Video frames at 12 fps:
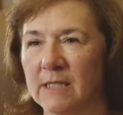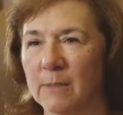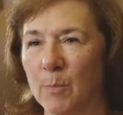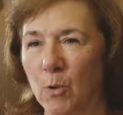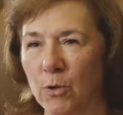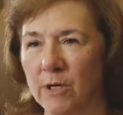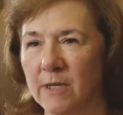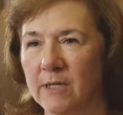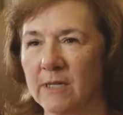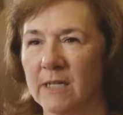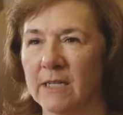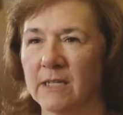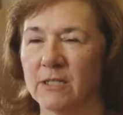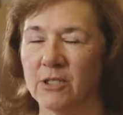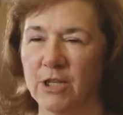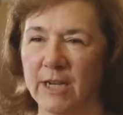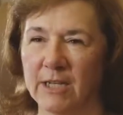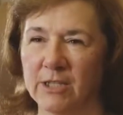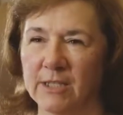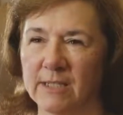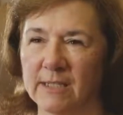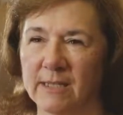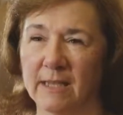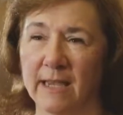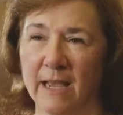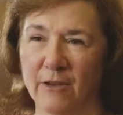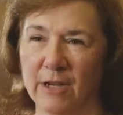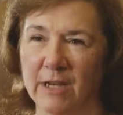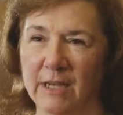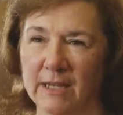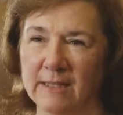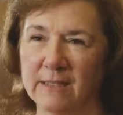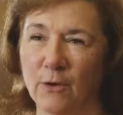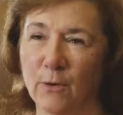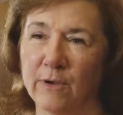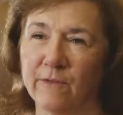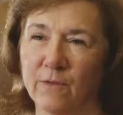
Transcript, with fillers: support and changes the county needs going